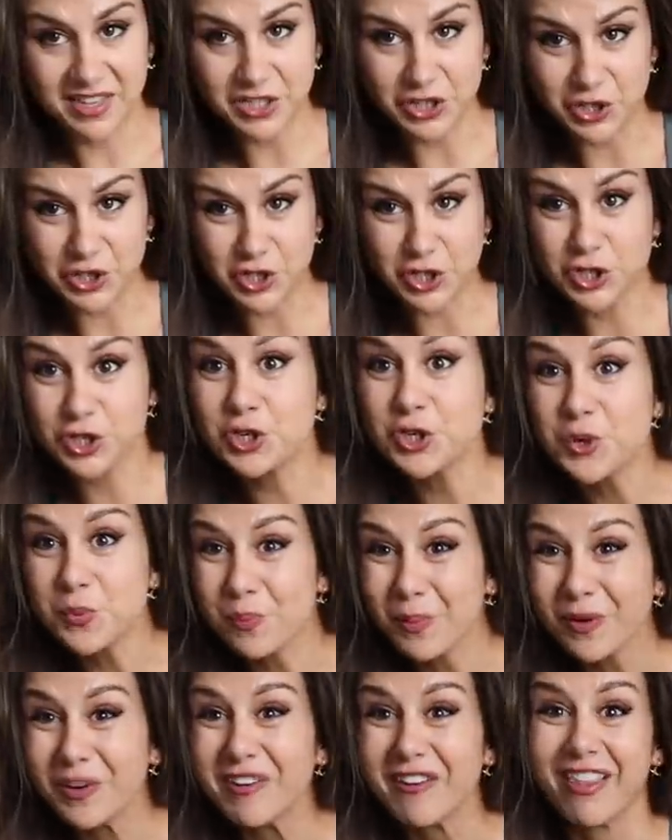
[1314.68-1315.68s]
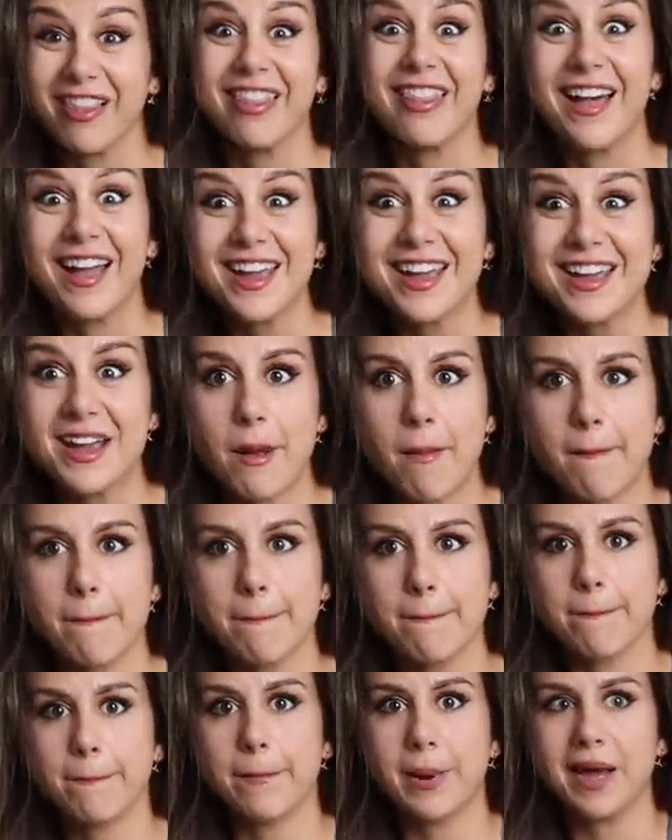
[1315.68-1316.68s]
These are super light,
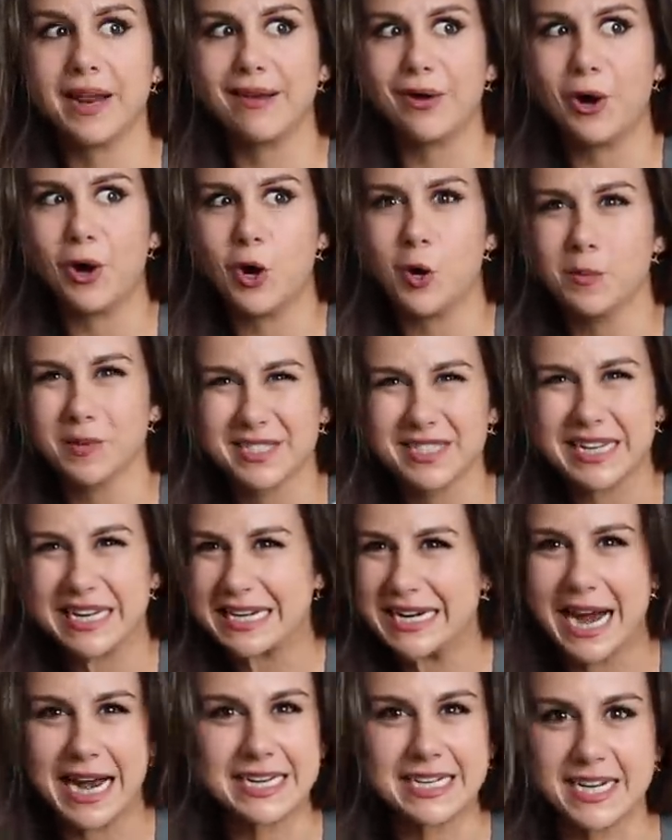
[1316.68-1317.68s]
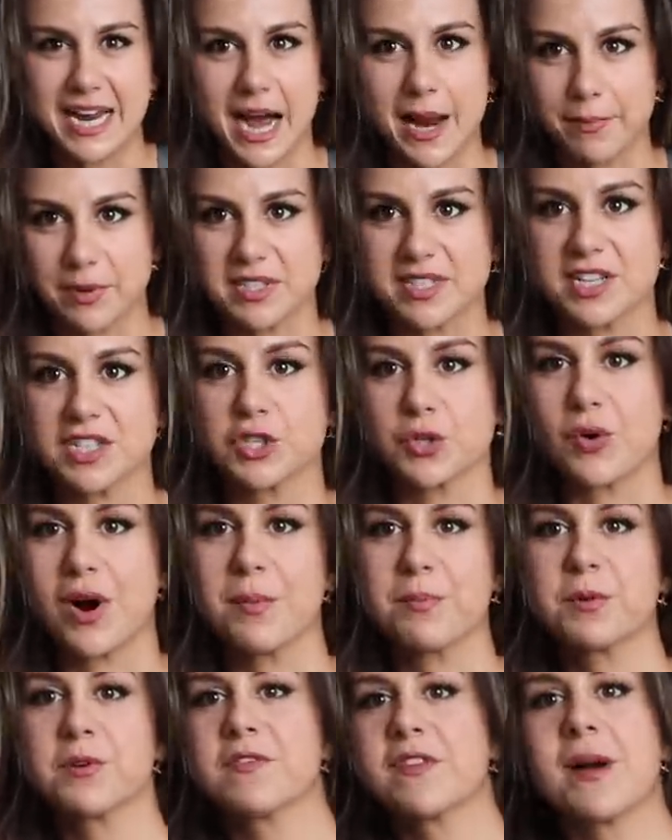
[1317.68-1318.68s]
but almost like 99%
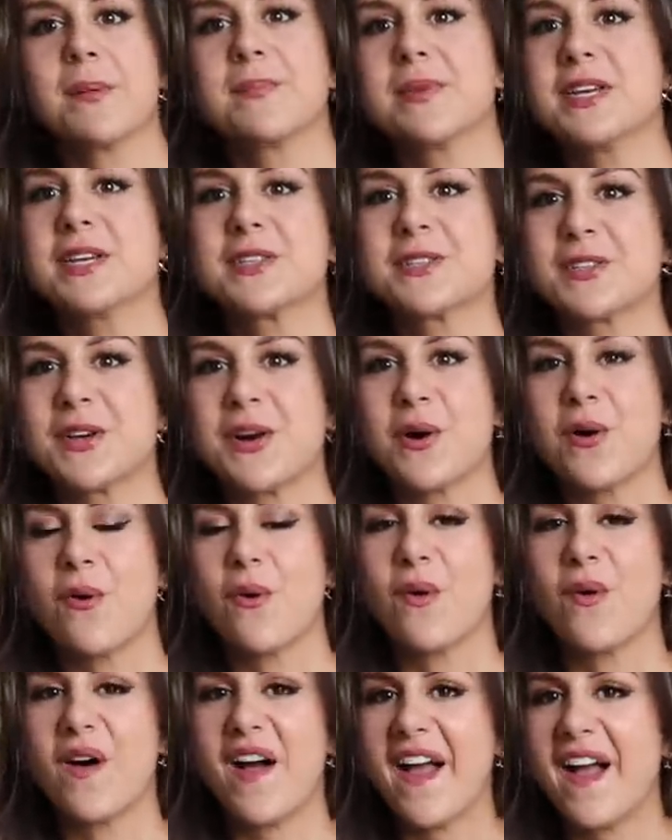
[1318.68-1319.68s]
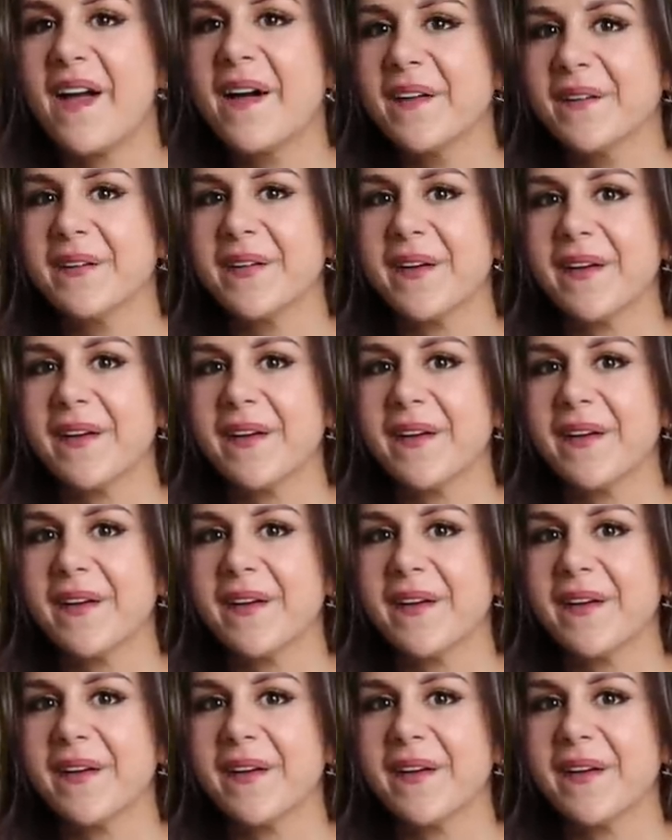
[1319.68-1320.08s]
squat proof on me, so hell